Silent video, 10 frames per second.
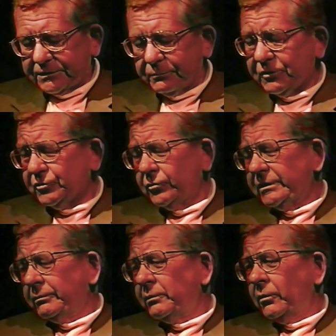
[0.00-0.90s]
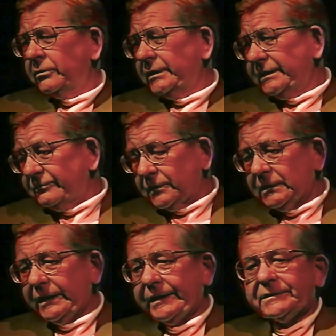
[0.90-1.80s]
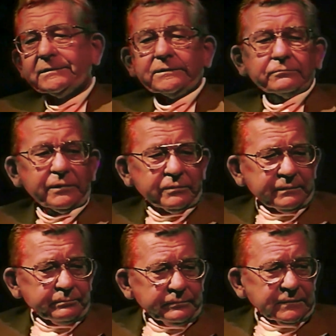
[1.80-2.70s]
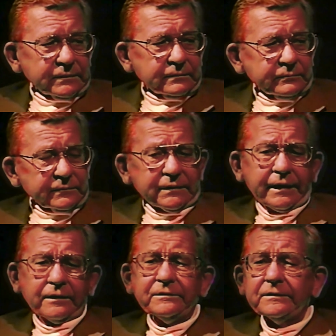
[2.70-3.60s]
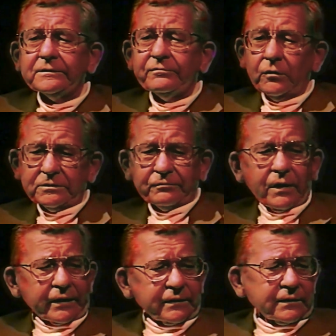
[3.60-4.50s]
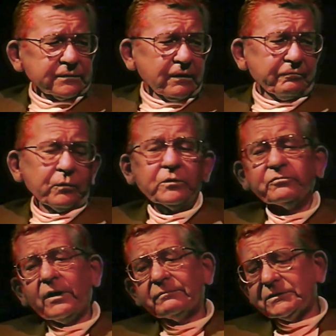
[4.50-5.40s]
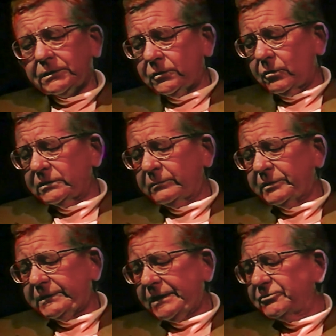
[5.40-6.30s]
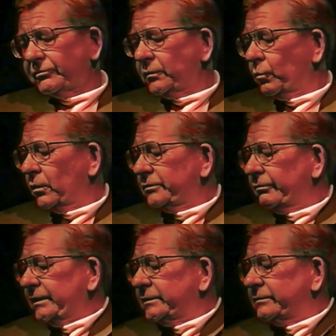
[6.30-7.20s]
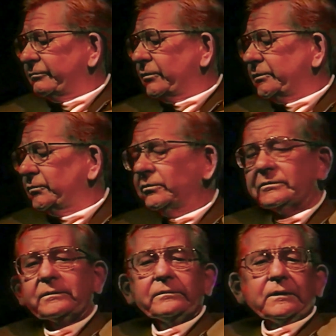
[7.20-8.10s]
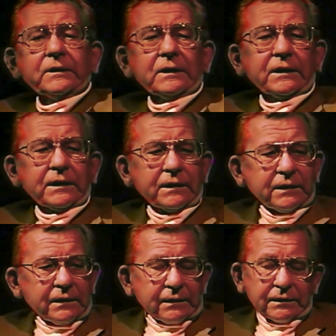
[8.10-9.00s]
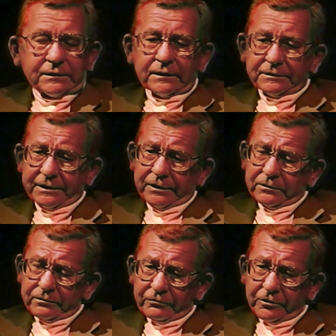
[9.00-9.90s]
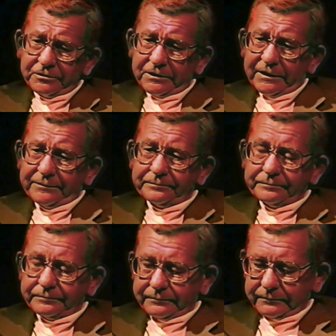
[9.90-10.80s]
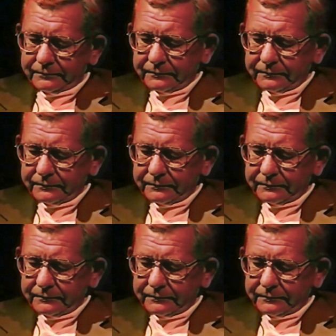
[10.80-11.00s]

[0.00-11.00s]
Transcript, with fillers: And to be sure that we weren't late for class, we would get into the Volkswagen, and Duffy would drive us along the pedestrian walk right to the front door of the State University.